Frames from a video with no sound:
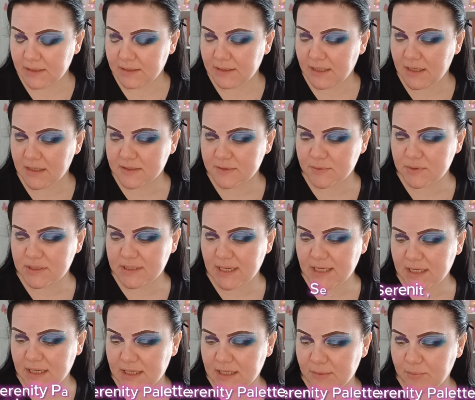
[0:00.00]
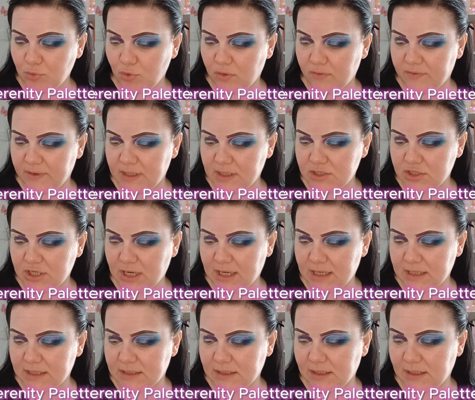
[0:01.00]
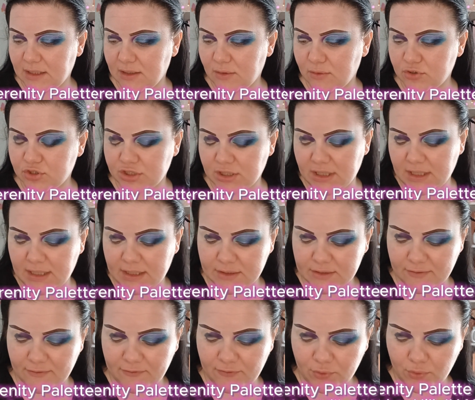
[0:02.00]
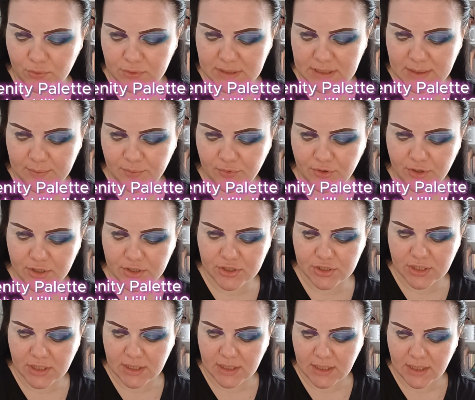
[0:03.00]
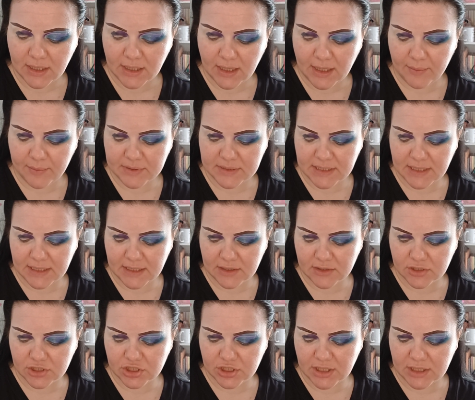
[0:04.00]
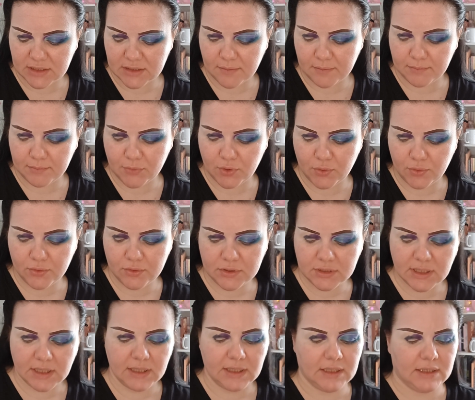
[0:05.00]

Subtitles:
Next, we're taking a Morphe Jaclyn Hill JH40 brush, and we're taking the shade Mood.